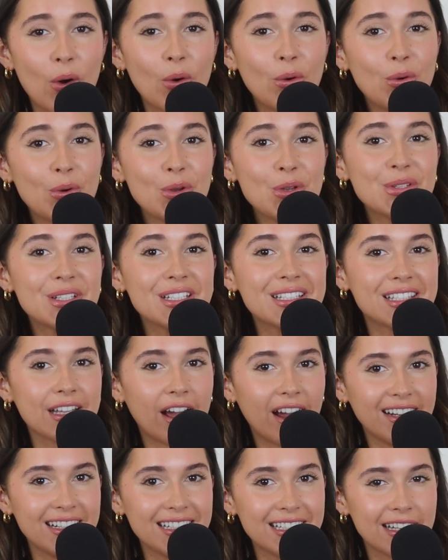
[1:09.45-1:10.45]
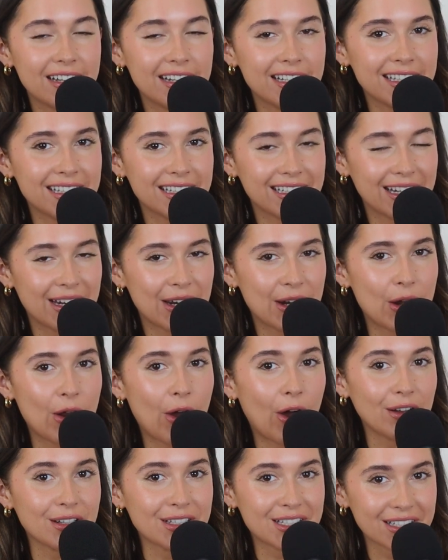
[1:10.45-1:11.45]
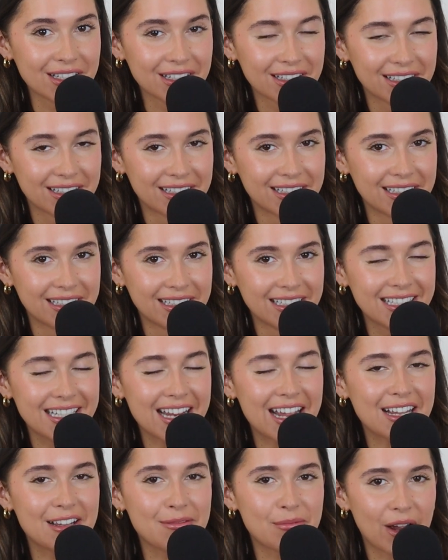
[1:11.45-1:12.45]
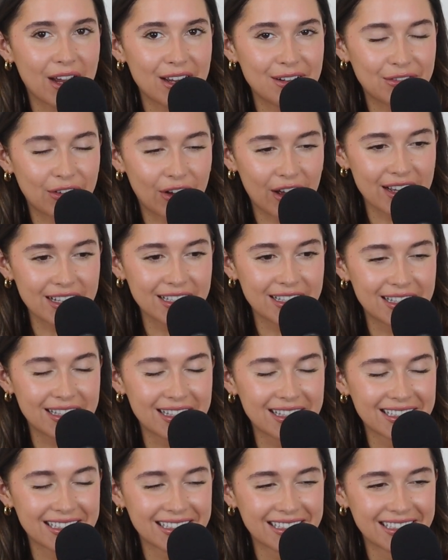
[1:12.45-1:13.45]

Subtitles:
or you decided to listen and not take my advice.